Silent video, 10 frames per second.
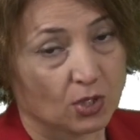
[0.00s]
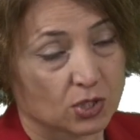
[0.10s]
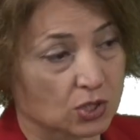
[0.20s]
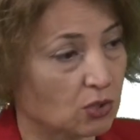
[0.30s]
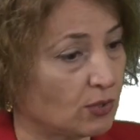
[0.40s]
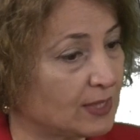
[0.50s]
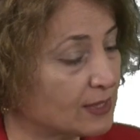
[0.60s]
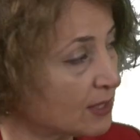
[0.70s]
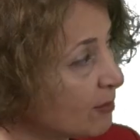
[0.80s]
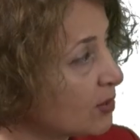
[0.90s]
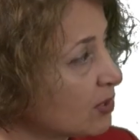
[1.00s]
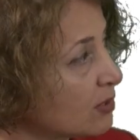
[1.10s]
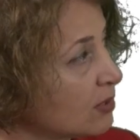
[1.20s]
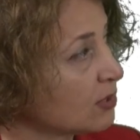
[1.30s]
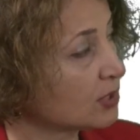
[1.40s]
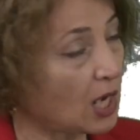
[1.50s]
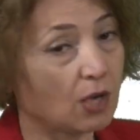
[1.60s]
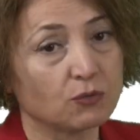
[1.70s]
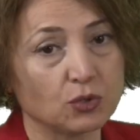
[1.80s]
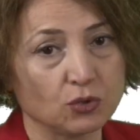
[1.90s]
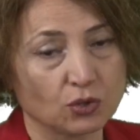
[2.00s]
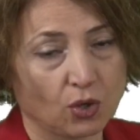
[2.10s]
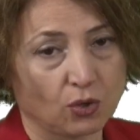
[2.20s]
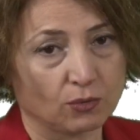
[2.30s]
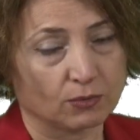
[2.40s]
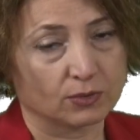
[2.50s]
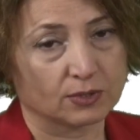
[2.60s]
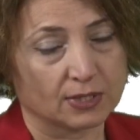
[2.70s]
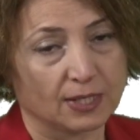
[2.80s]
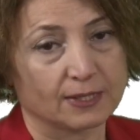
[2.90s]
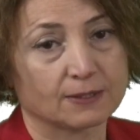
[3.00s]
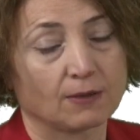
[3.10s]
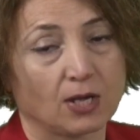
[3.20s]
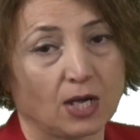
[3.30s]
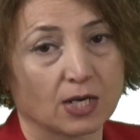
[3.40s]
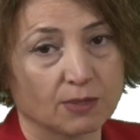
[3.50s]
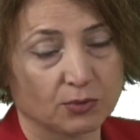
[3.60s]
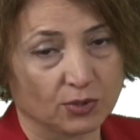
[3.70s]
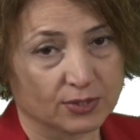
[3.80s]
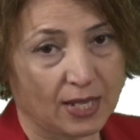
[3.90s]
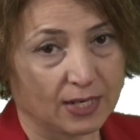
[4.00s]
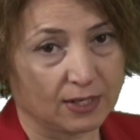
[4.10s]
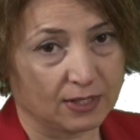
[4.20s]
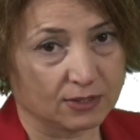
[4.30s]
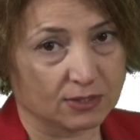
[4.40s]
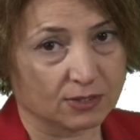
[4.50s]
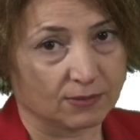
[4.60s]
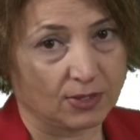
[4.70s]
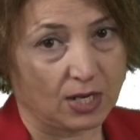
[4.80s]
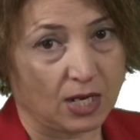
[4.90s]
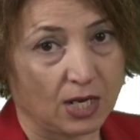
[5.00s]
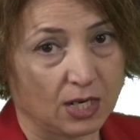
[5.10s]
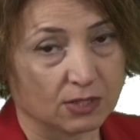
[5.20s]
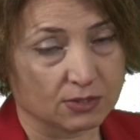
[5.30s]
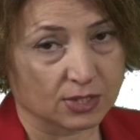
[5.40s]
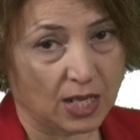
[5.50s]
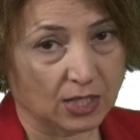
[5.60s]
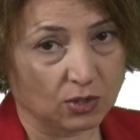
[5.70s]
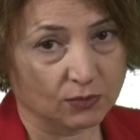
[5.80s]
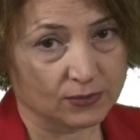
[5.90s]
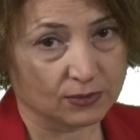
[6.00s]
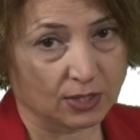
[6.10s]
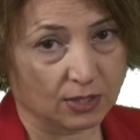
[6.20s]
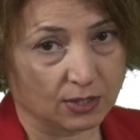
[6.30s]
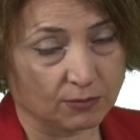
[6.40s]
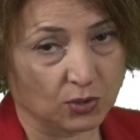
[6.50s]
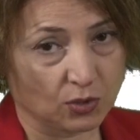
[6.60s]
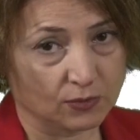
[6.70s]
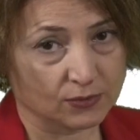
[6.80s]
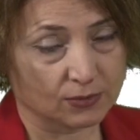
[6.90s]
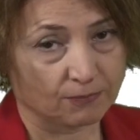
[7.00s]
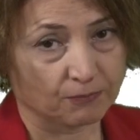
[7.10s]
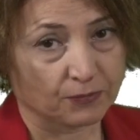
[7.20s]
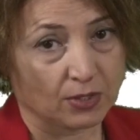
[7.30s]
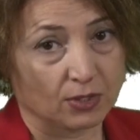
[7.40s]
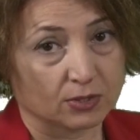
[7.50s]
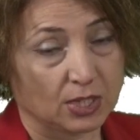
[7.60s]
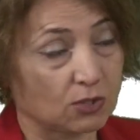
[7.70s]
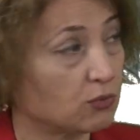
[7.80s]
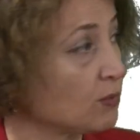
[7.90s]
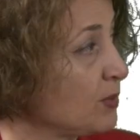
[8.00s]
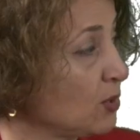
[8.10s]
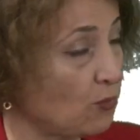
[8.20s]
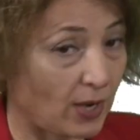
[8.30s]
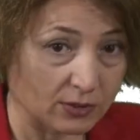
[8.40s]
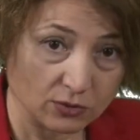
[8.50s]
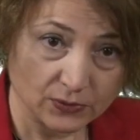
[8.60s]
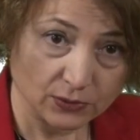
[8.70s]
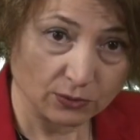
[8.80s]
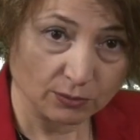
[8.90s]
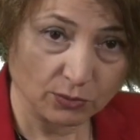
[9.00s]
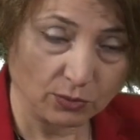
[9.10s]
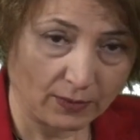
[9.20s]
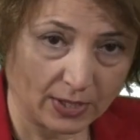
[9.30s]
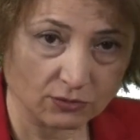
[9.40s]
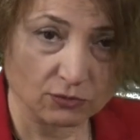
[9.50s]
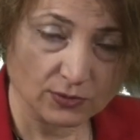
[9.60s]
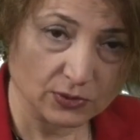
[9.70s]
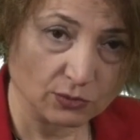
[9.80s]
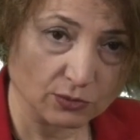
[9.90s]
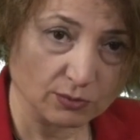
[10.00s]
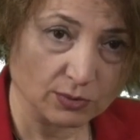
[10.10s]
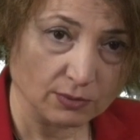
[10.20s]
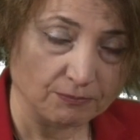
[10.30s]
So in summary, now you know that arabinose islands are xylose and arabinose. They could be water soluble, water insoluble,